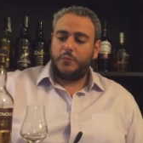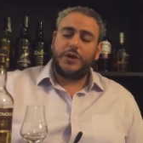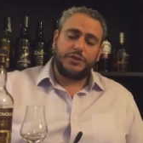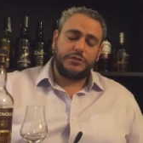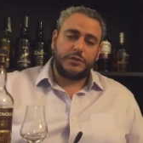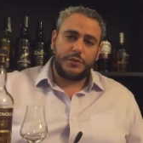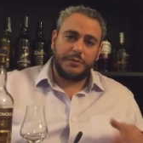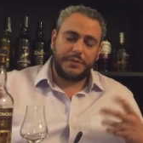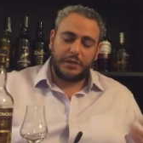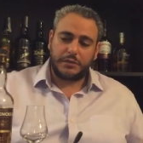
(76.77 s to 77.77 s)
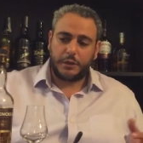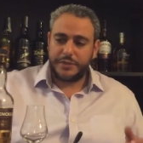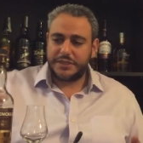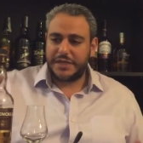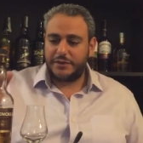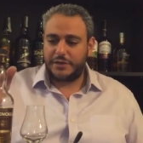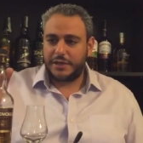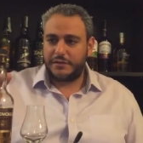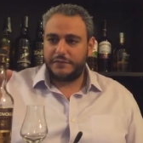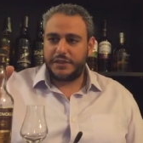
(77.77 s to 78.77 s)
Well, I do know why, but I'll go into that in
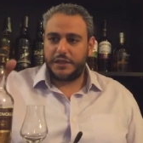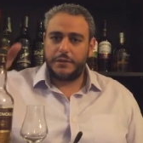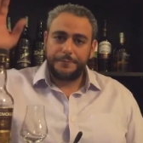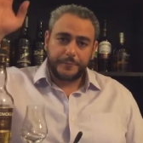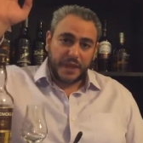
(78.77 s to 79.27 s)
another video.